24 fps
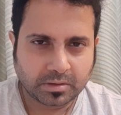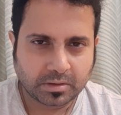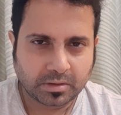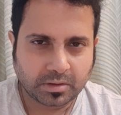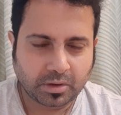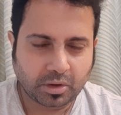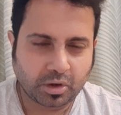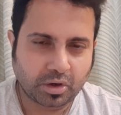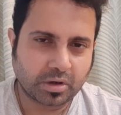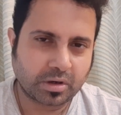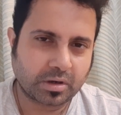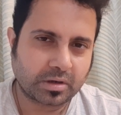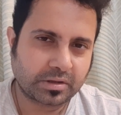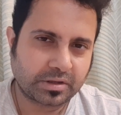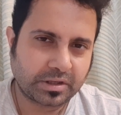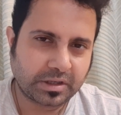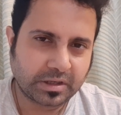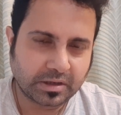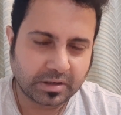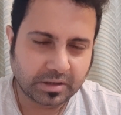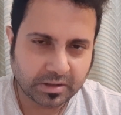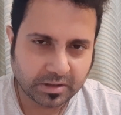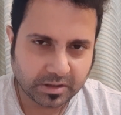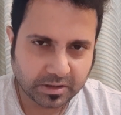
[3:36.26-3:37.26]
on the
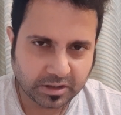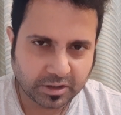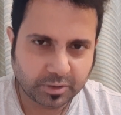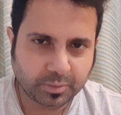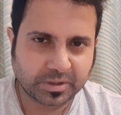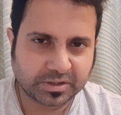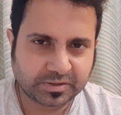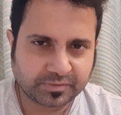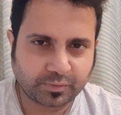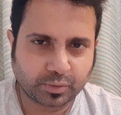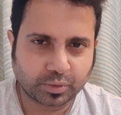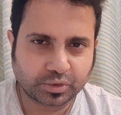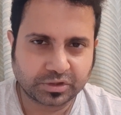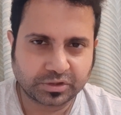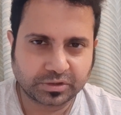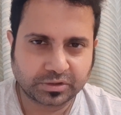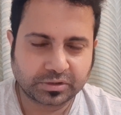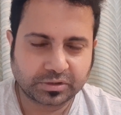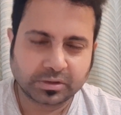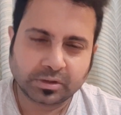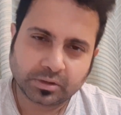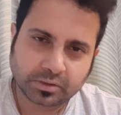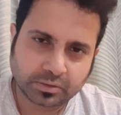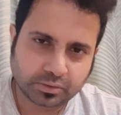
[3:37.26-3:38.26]
US
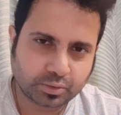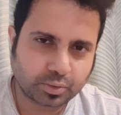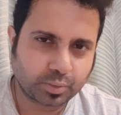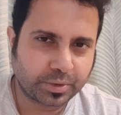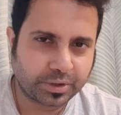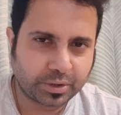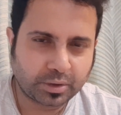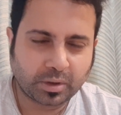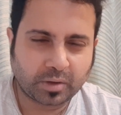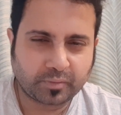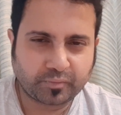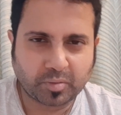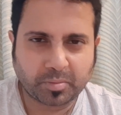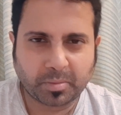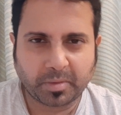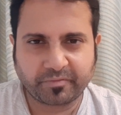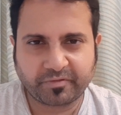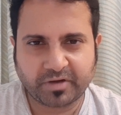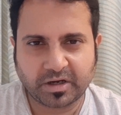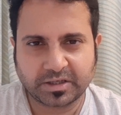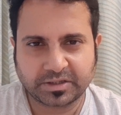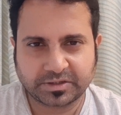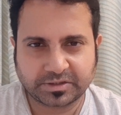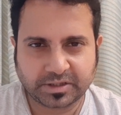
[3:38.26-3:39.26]
forces to withdraw from
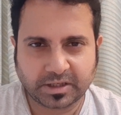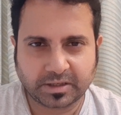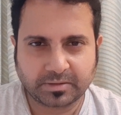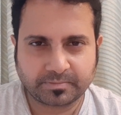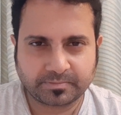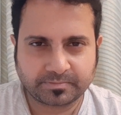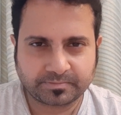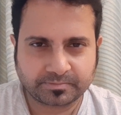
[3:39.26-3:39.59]
Afghanistan,